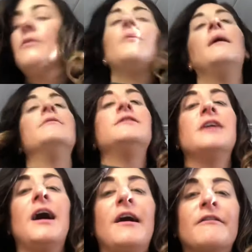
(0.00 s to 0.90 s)
Well
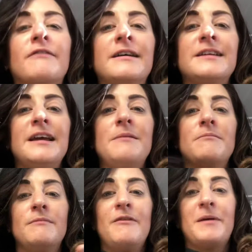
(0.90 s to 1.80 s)
done, ready.
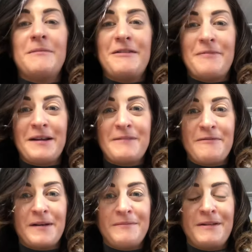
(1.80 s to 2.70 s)
Move body, move body,
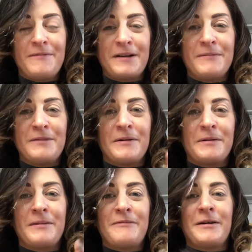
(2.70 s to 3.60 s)
move body, move body, move
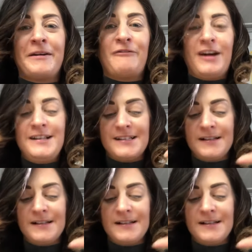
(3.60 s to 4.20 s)
body, move body, freeze.